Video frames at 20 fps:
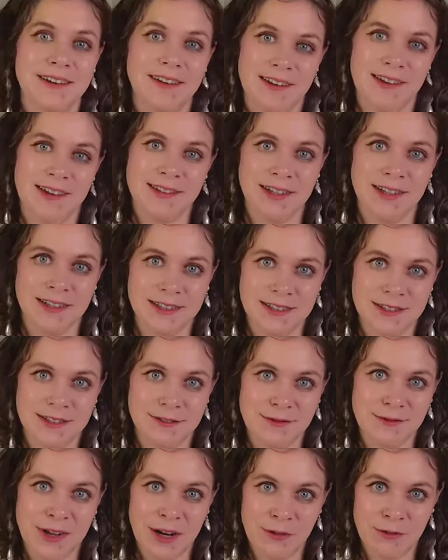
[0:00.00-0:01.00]
Because that's
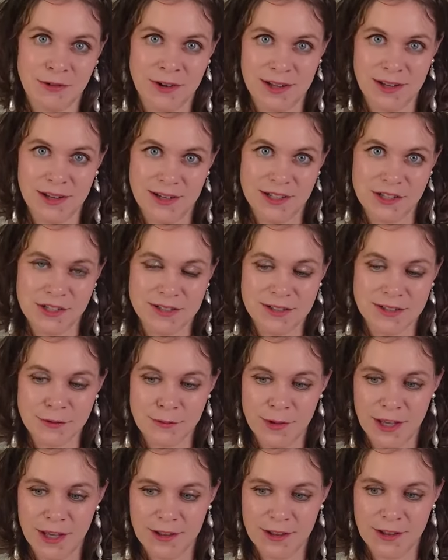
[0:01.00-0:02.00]
what I want is just
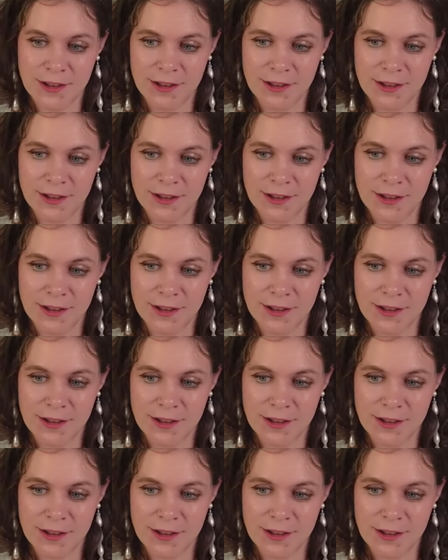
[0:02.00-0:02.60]
to make life better.